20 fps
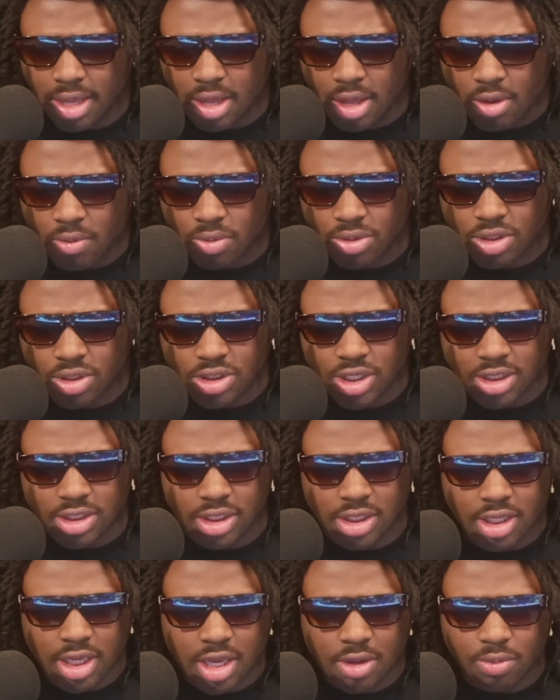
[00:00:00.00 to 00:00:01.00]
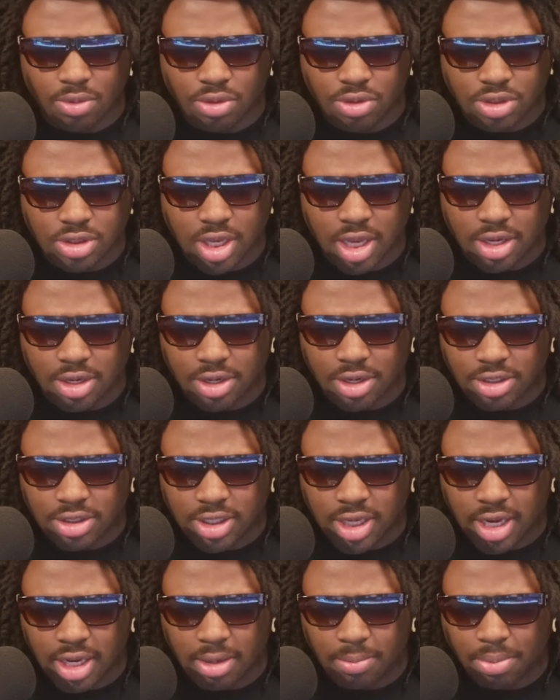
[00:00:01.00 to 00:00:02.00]
Was he just a kid when you sat there and
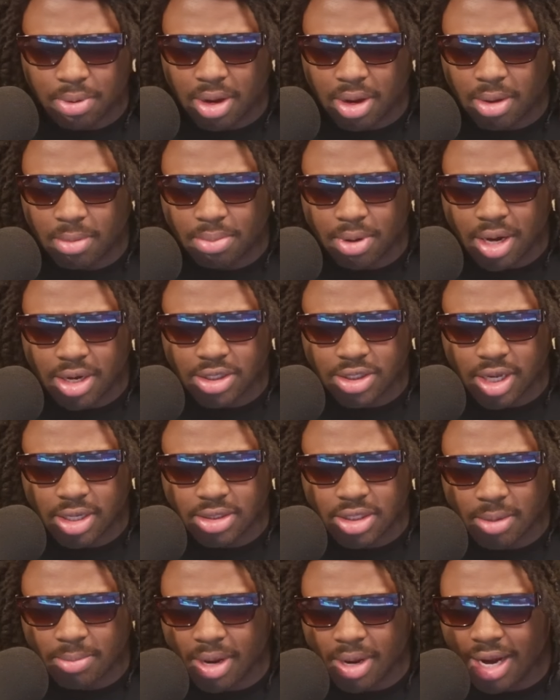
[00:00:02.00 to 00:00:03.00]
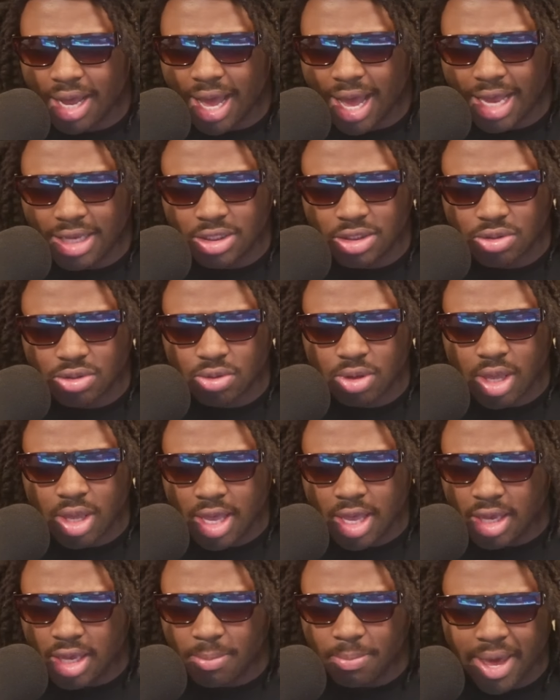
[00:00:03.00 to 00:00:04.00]
said that LeBron James coming out of high school
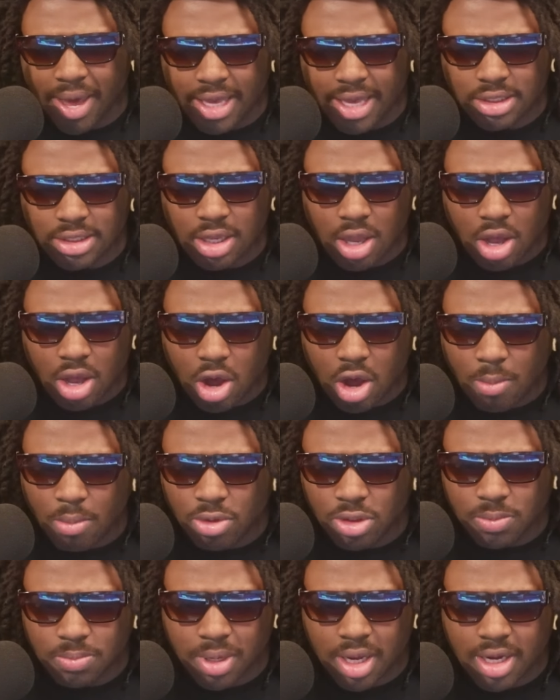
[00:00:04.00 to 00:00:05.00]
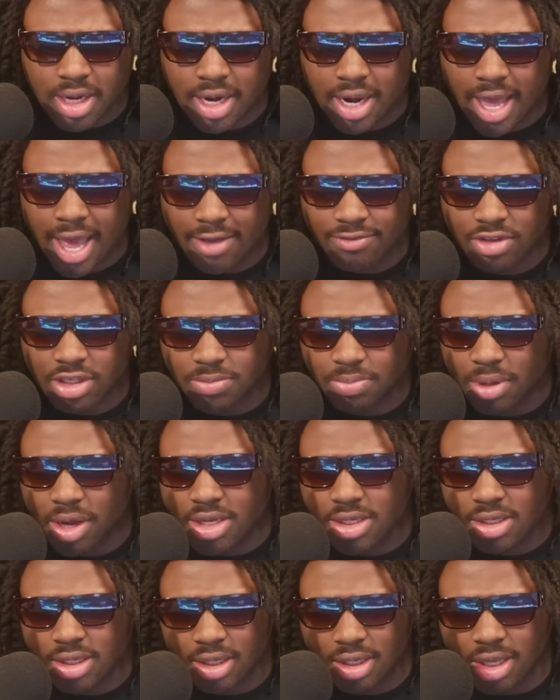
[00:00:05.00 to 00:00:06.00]
can pass almost better than half these players
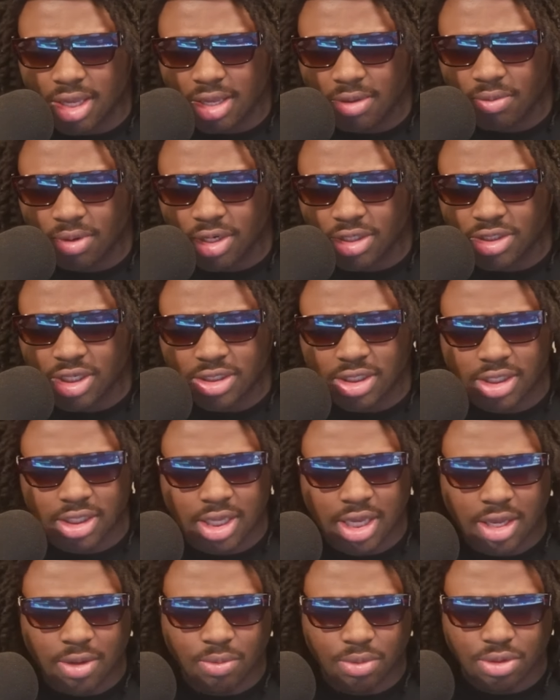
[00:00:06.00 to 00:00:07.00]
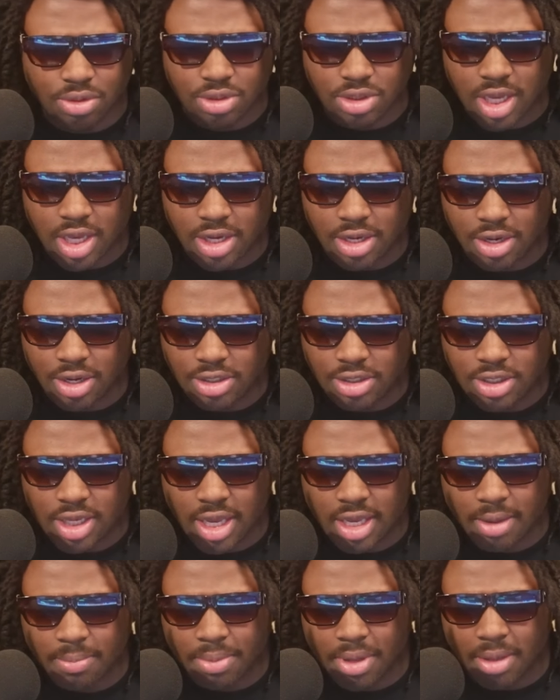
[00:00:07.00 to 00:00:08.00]
in the league? Was he just a kid when you sat there and said he
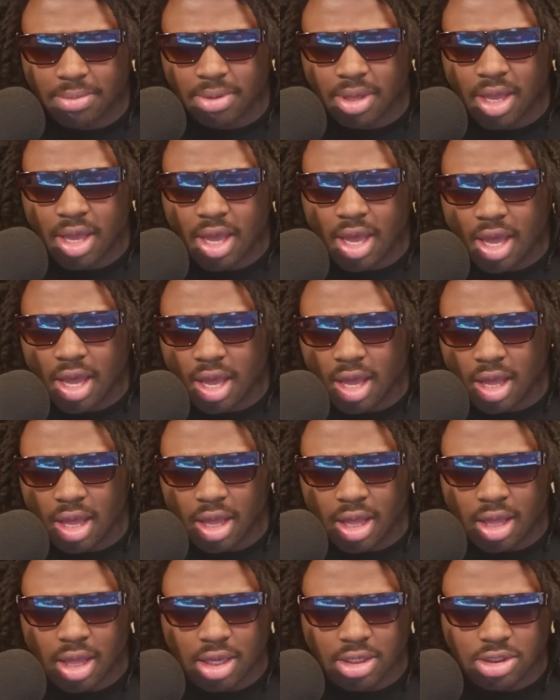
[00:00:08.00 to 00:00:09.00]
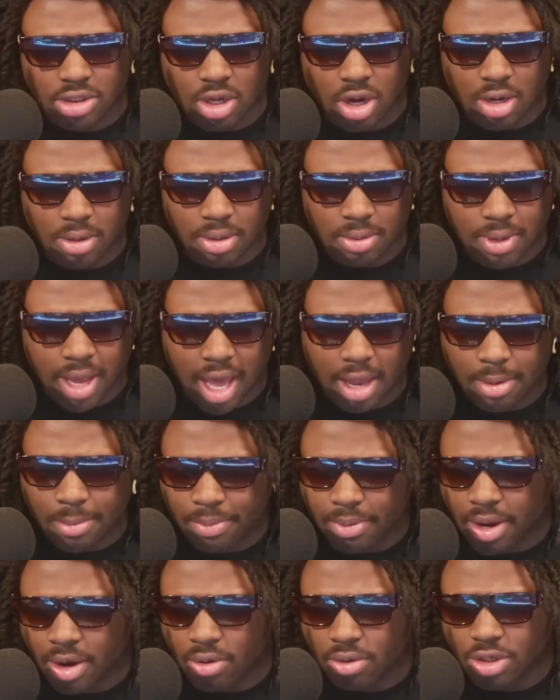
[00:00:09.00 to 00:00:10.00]
could be a starting caliber
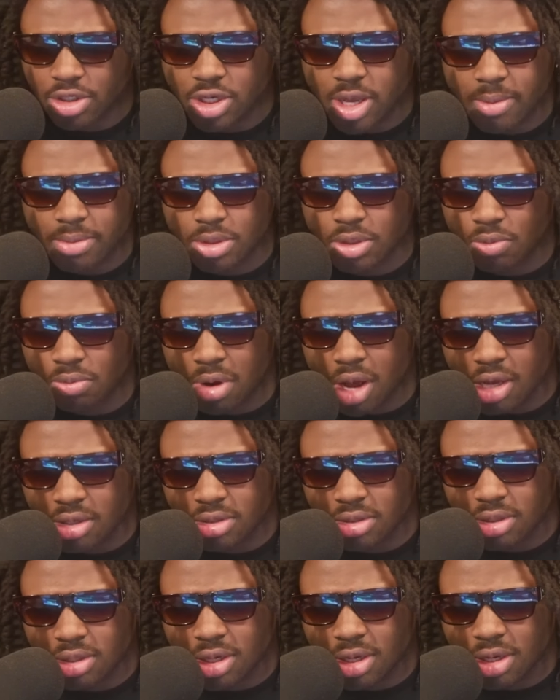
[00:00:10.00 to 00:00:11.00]
player on the championship roster?